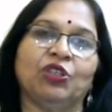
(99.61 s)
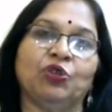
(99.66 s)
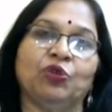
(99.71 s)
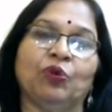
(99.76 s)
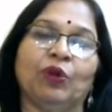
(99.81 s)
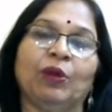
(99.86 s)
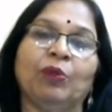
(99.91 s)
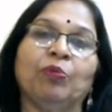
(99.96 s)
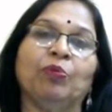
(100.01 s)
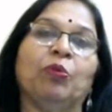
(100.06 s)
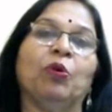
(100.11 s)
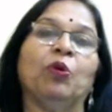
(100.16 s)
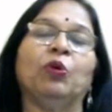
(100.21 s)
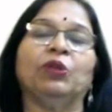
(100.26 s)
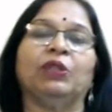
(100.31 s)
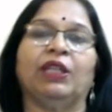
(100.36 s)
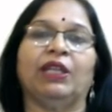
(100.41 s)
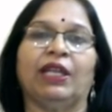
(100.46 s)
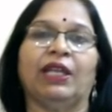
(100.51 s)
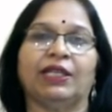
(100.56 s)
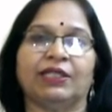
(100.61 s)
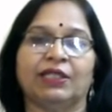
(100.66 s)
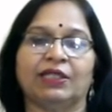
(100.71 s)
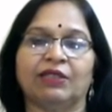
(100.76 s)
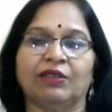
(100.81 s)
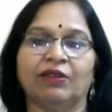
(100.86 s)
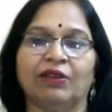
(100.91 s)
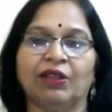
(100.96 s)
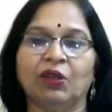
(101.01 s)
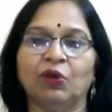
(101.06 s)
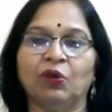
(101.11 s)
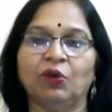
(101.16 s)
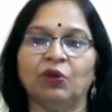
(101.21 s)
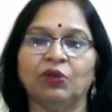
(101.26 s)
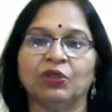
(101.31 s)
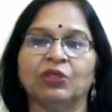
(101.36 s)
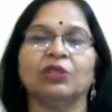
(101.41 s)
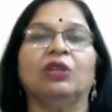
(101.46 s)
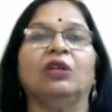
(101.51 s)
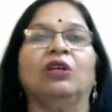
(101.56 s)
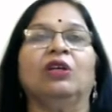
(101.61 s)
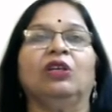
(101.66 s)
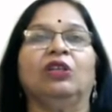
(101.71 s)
to import the necessary goods,